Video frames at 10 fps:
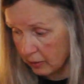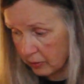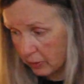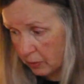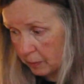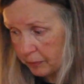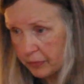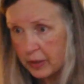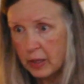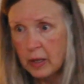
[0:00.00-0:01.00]
So
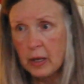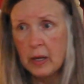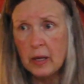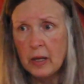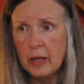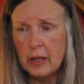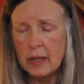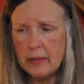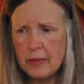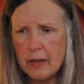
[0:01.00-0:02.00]

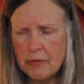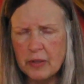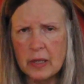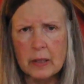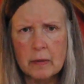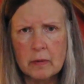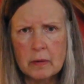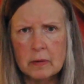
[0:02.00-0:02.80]
that's not fun.